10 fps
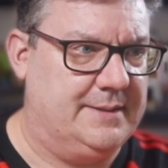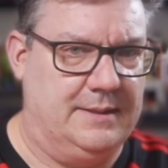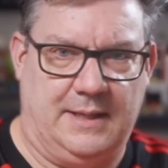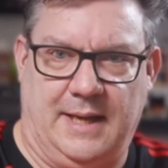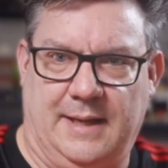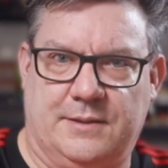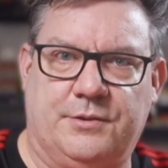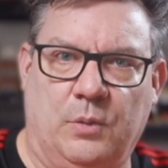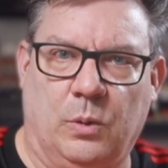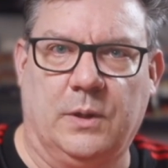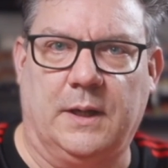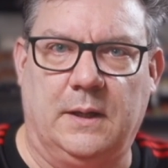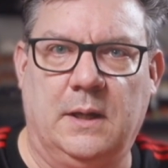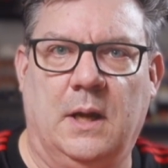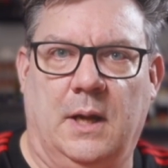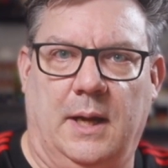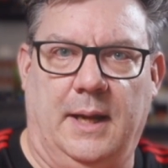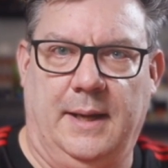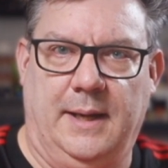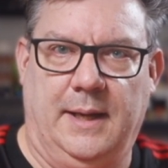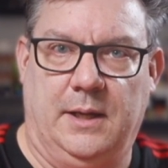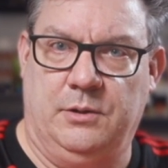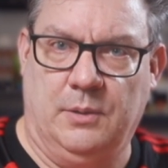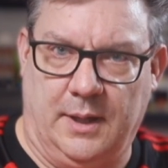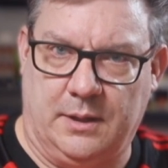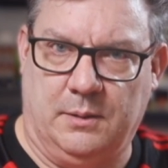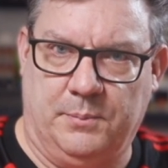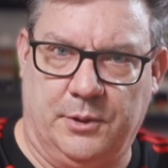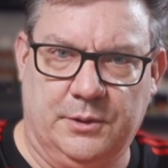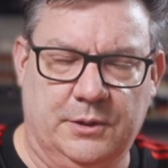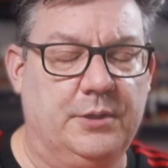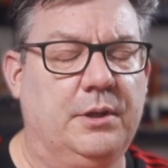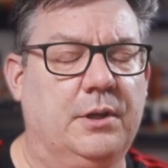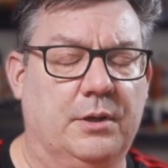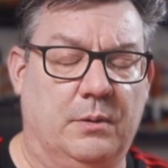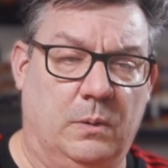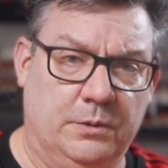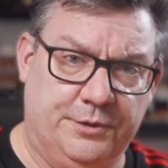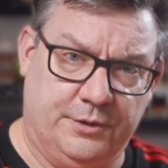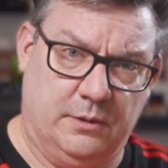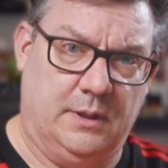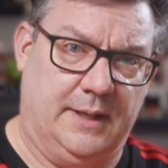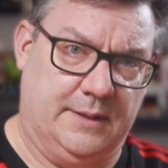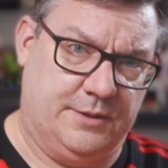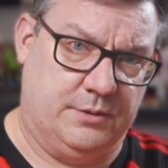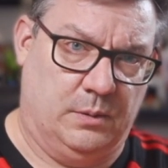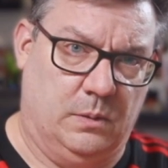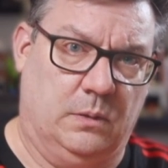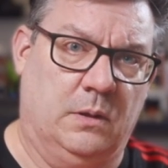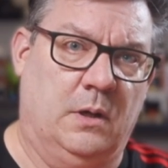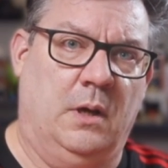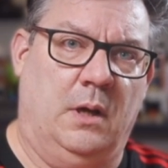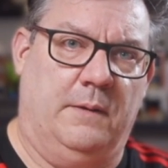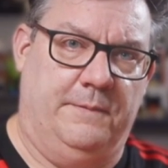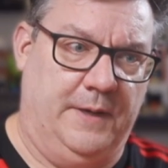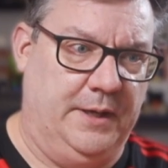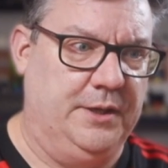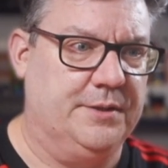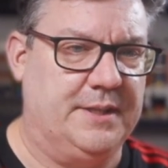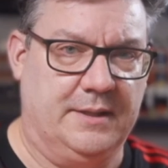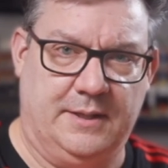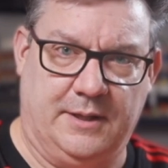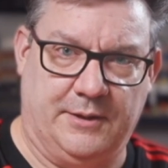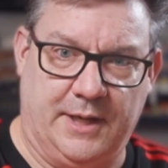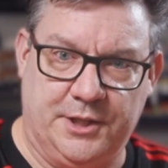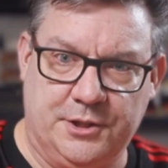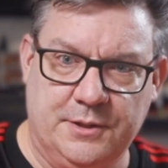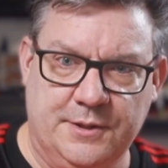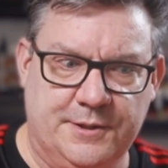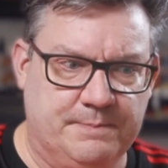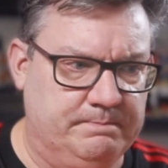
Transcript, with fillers: and installing a UI component. You can also install various integrations.